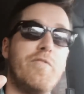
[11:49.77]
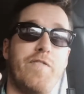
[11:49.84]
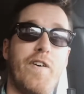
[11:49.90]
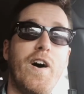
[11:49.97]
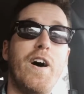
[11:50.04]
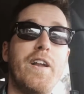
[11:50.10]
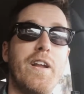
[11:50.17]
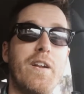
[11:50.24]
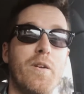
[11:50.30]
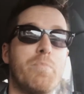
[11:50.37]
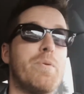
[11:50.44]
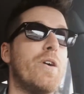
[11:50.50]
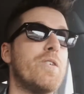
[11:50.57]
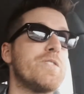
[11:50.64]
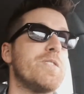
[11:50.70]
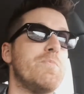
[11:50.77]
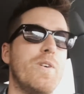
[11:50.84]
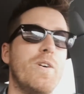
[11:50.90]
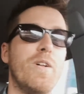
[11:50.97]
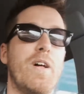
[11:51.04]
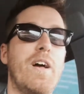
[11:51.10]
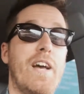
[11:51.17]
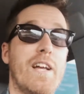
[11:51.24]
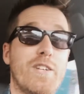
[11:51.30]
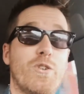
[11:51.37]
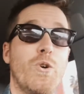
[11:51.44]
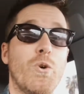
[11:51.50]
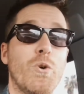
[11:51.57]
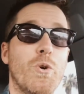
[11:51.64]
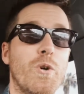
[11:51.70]
fun and approachable and
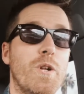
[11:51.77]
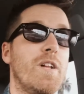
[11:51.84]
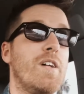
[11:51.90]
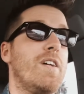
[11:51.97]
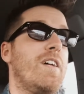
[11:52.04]
cool.